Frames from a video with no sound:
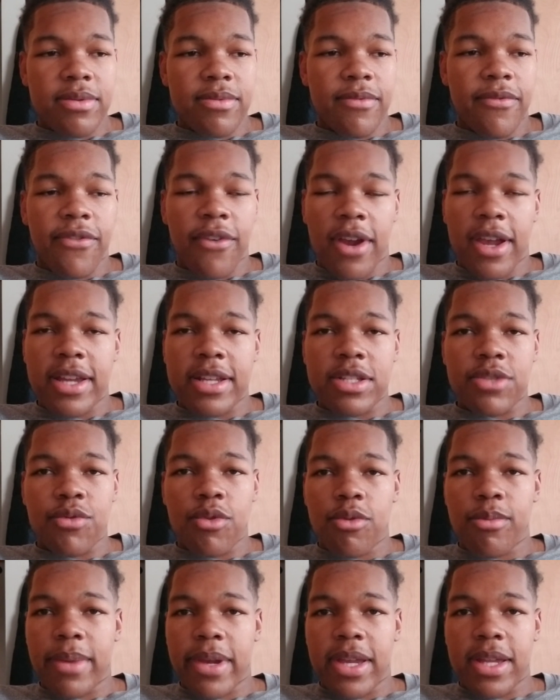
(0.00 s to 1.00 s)
friends,
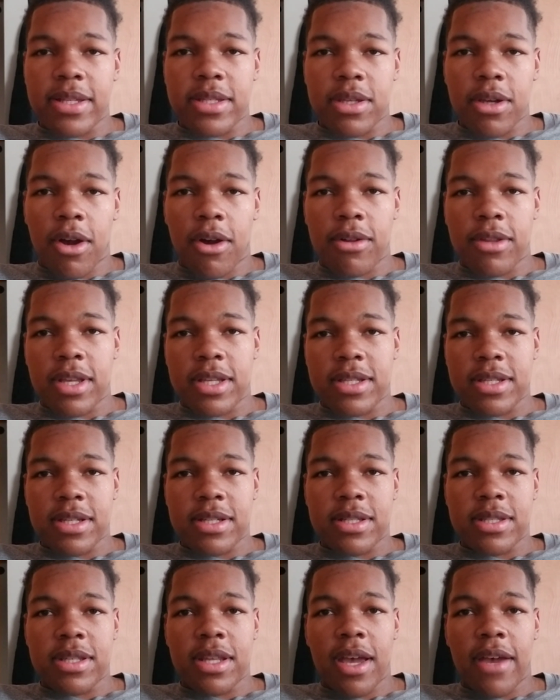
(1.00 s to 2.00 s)
roommates, all that
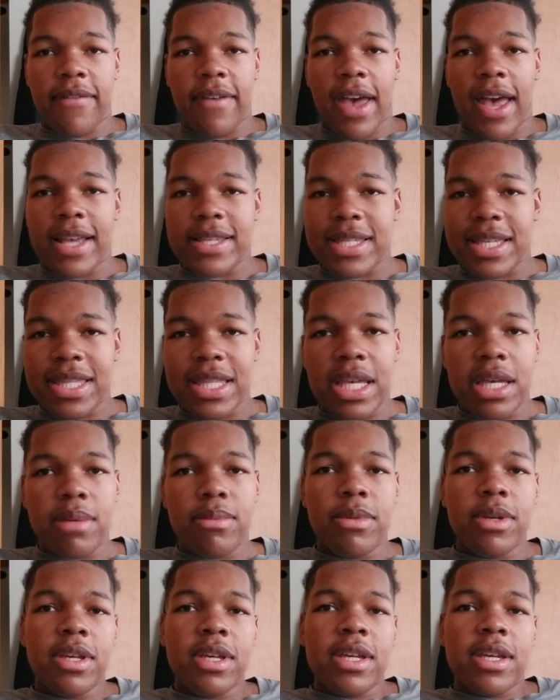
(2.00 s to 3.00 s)
good stuff, asking them